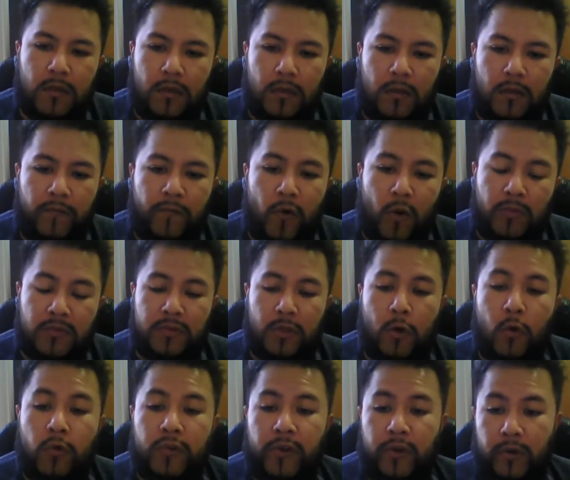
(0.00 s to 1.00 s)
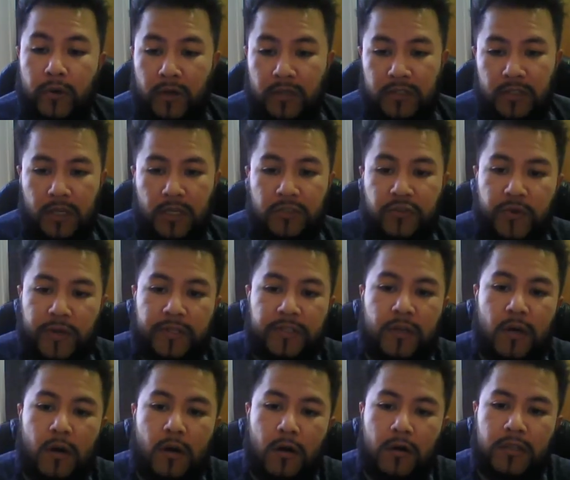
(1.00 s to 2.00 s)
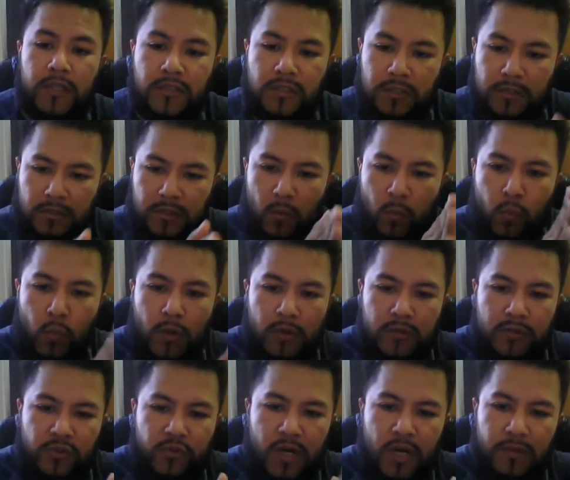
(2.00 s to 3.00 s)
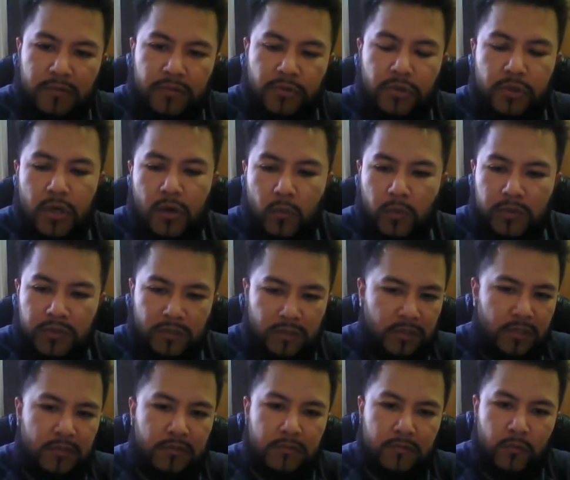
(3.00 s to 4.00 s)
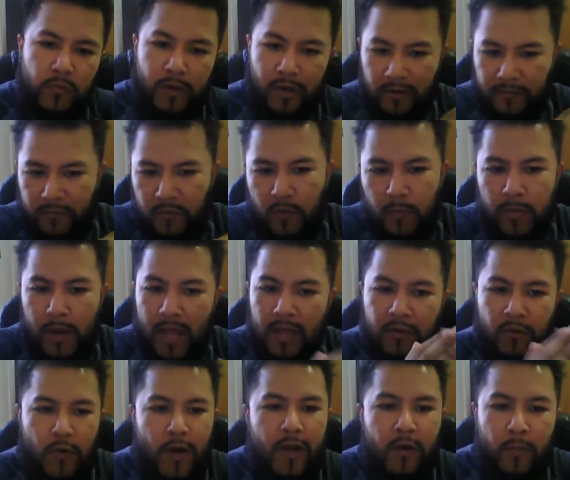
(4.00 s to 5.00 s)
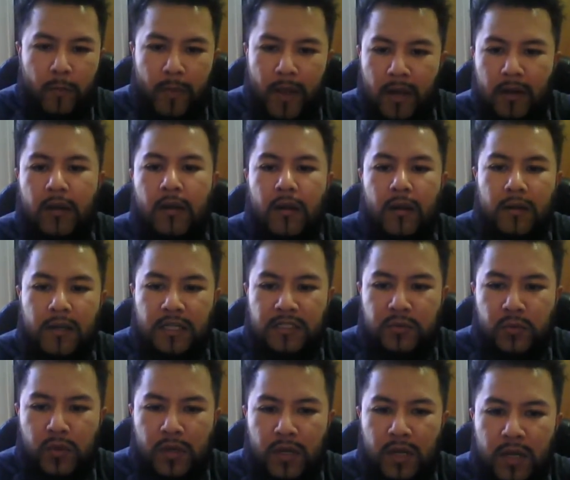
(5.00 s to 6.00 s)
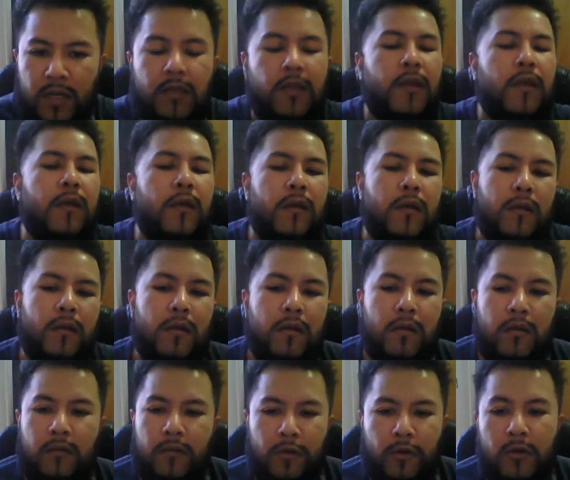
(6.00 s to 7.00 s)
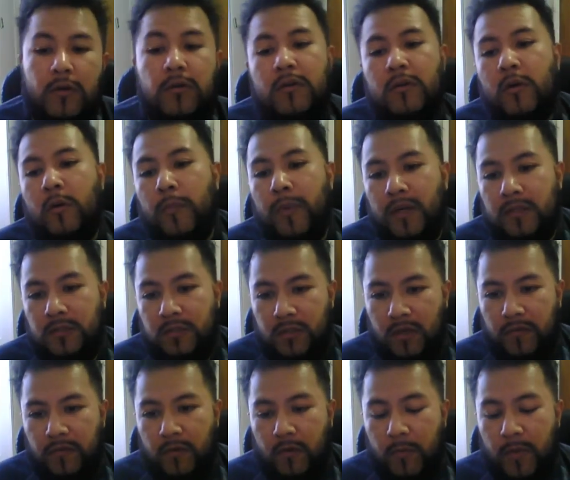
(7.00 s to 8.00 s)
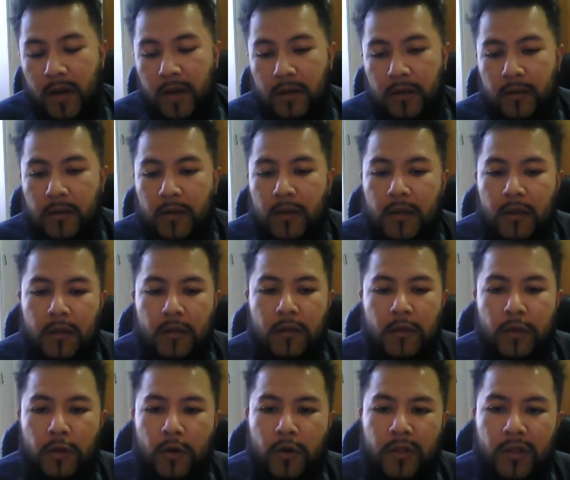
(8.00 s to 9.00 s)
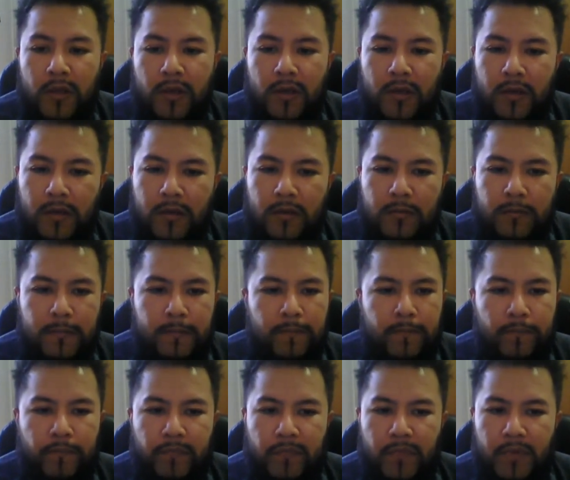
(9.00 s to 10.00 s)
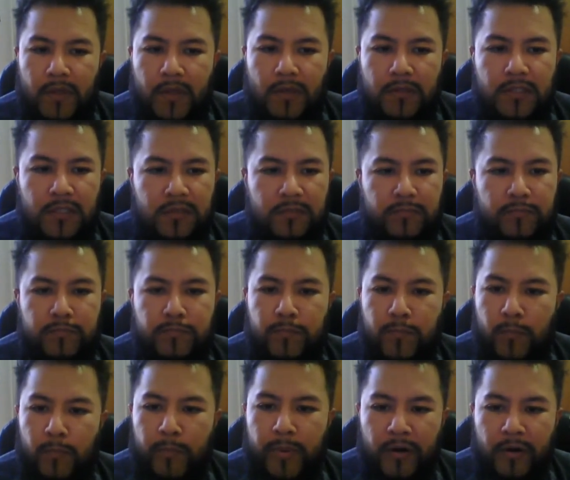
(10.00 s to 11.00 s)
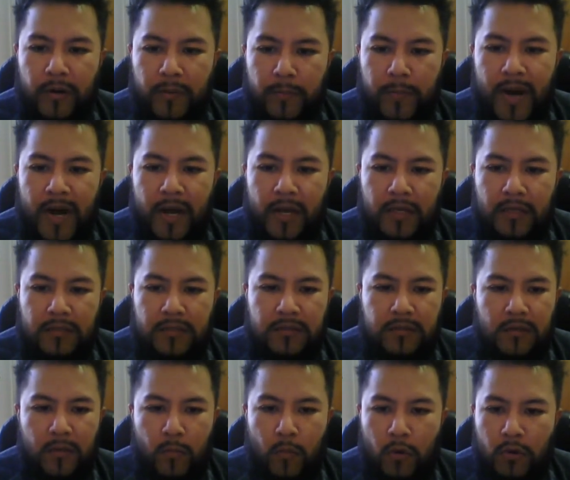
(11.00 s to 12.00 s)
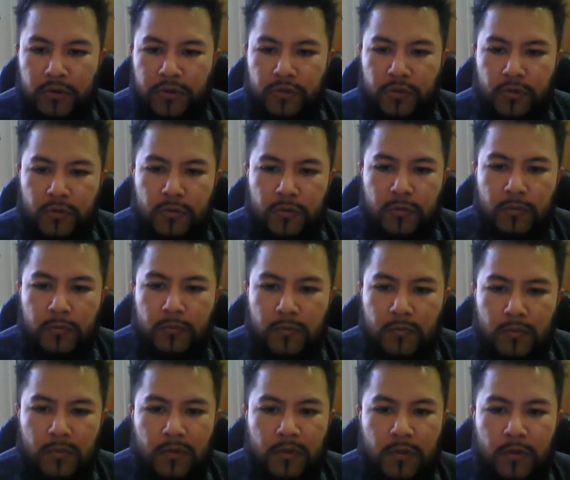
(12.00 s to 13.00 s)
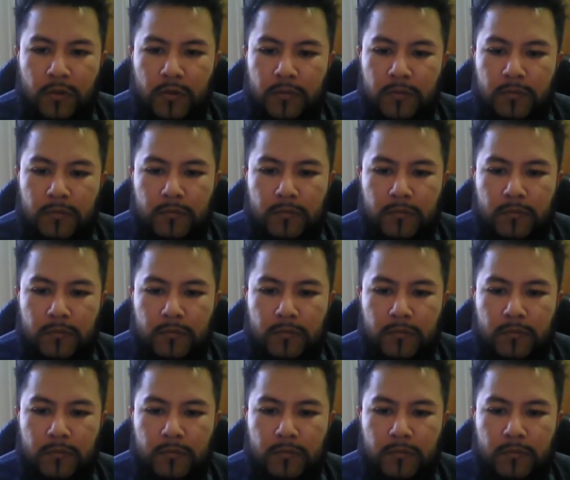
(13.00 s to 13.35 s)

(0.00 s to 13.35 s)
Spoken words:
inform yourself who the Israelites are, than just the one tribe's chart, which is just, well, if you're black, you're automatically an Israelite. No buts if about it. And it just very biased, emotional, you know,